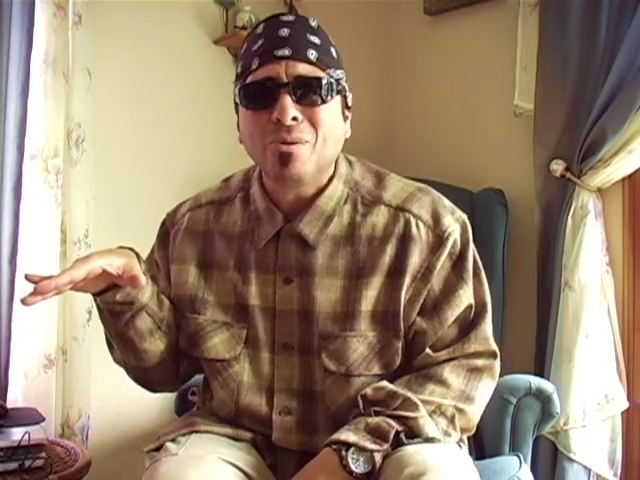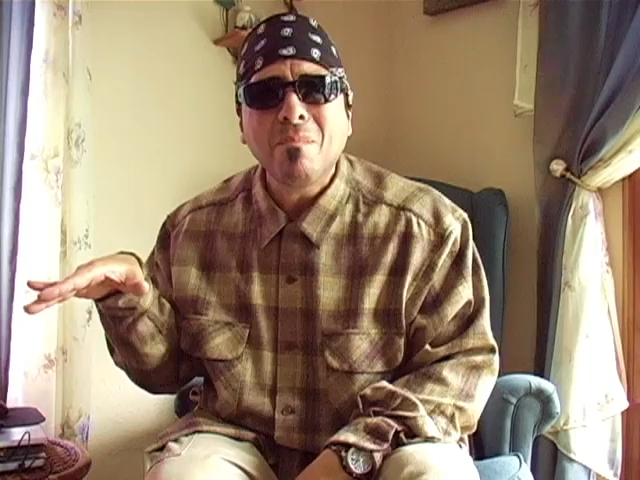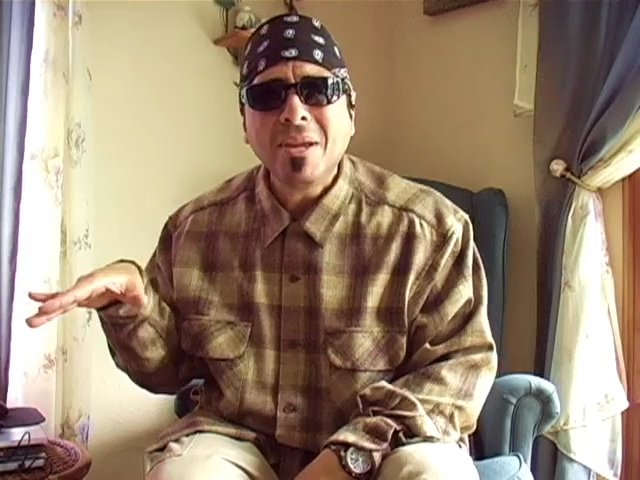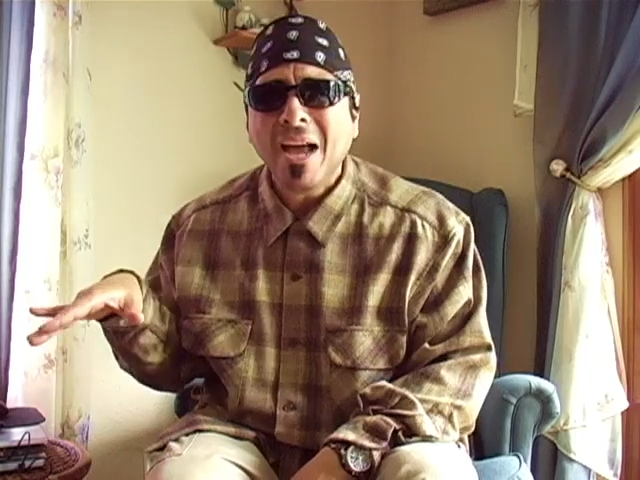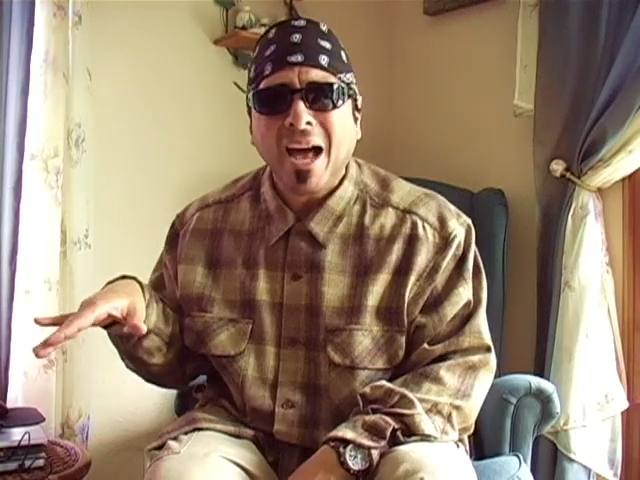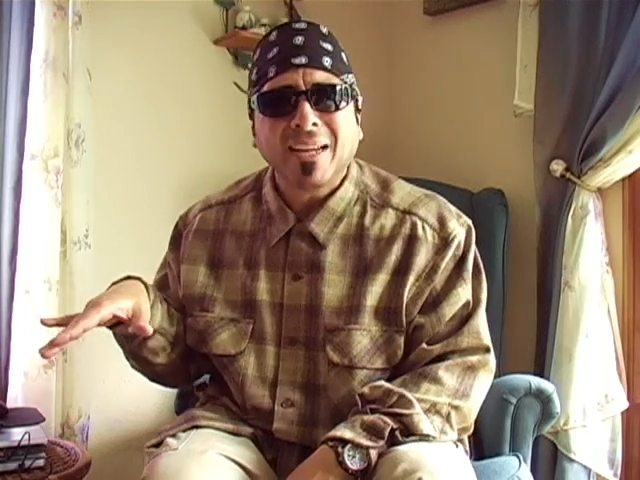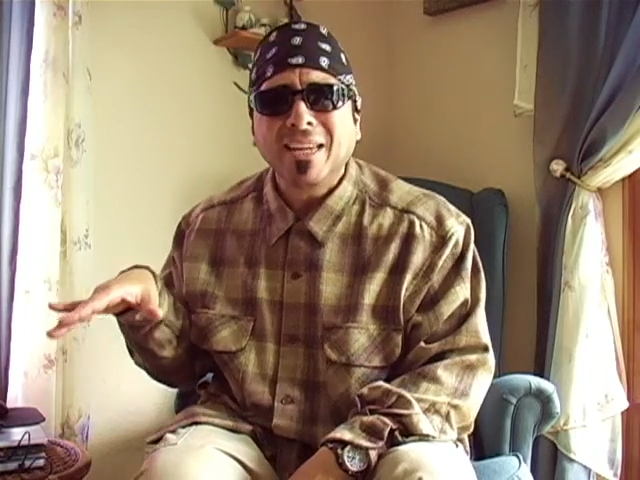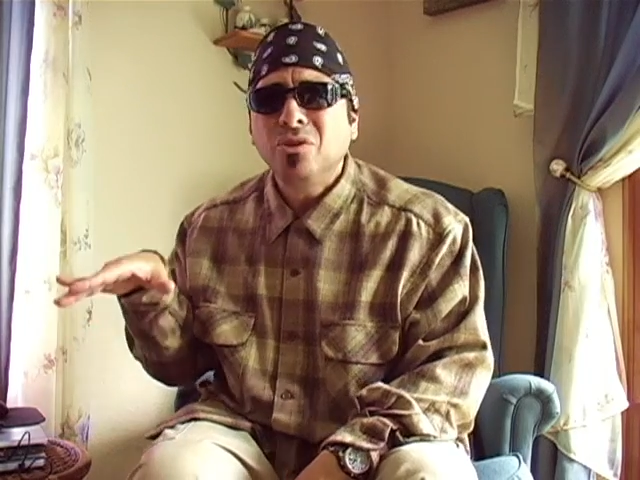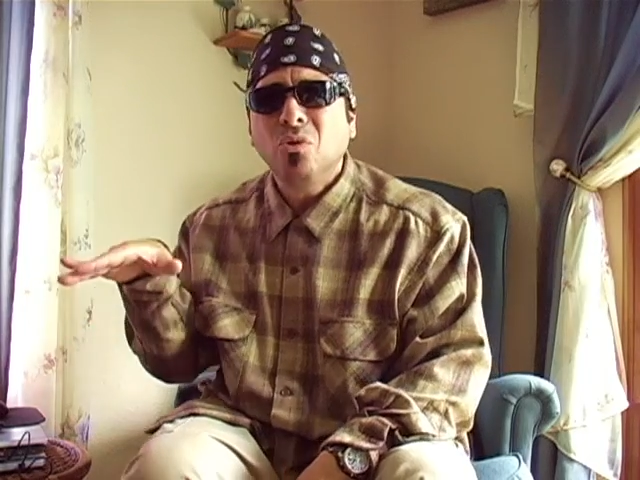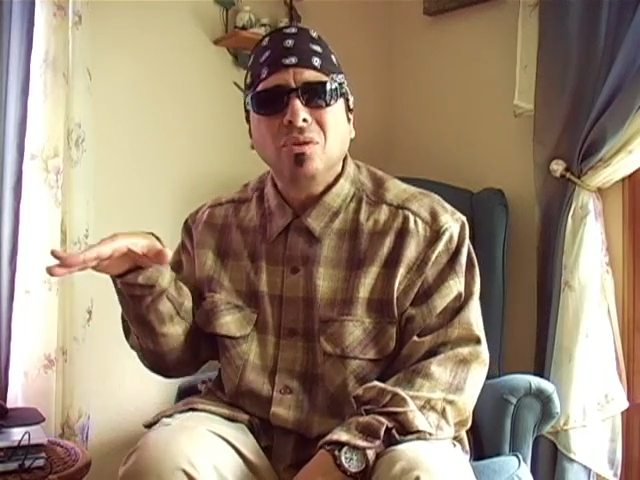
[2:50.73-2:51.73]

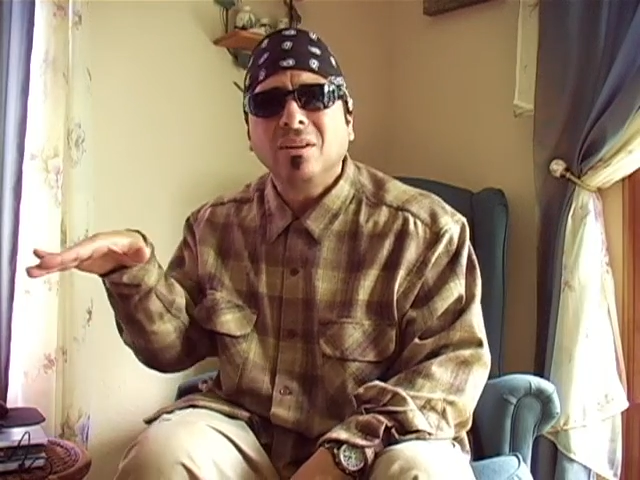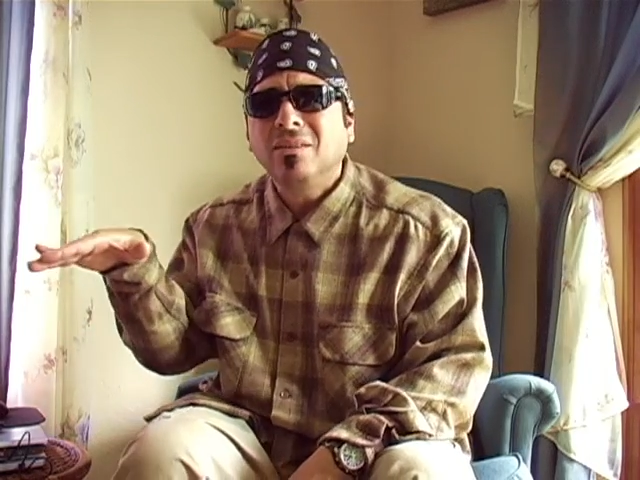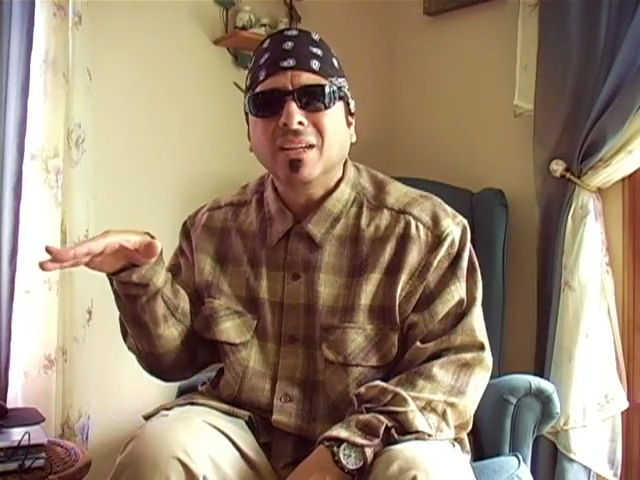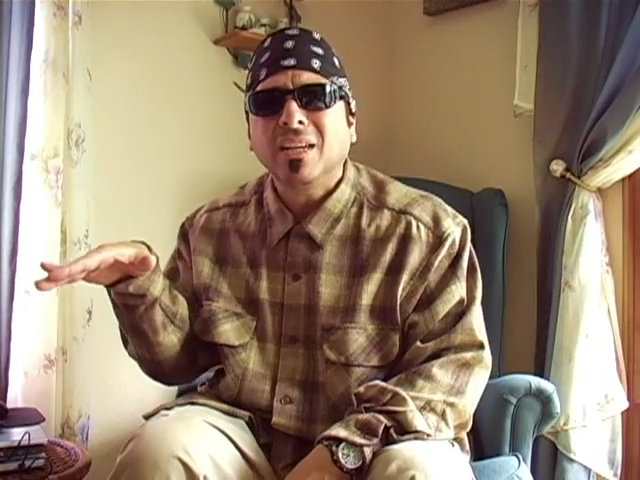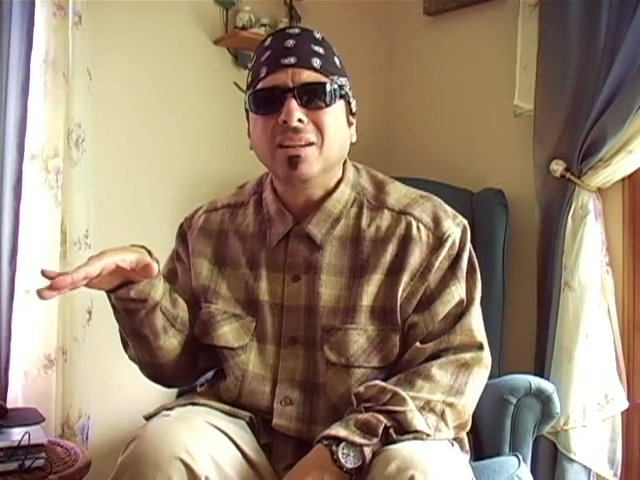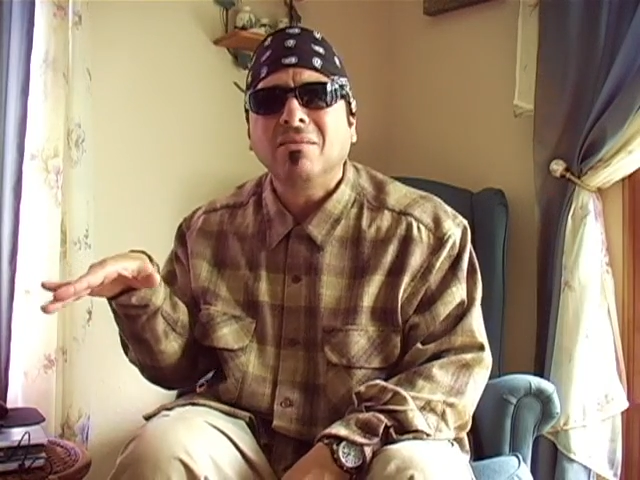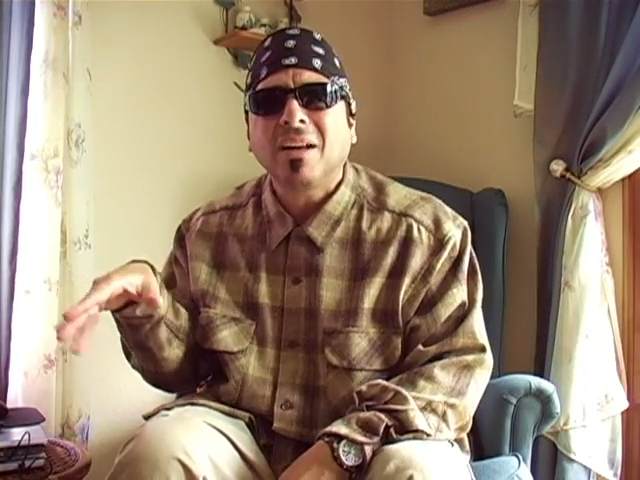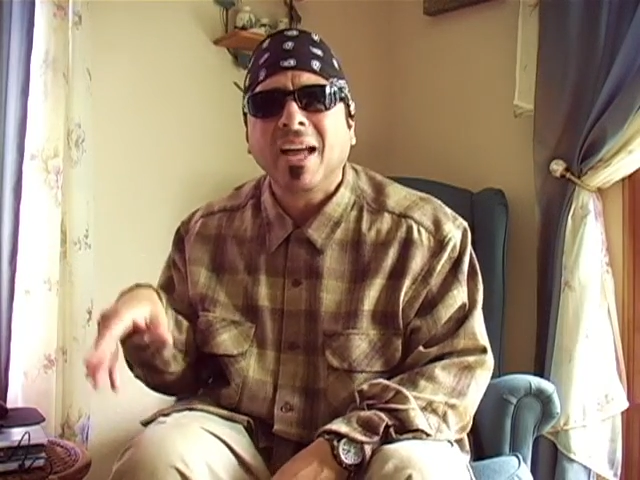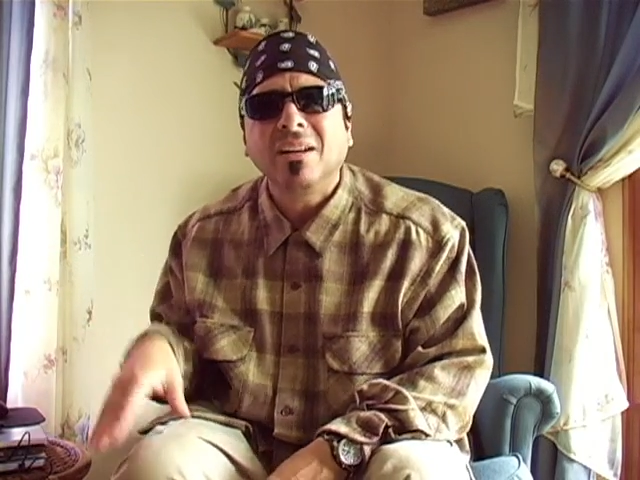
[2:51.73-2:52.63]
Miyagi, Yoda looking little guy.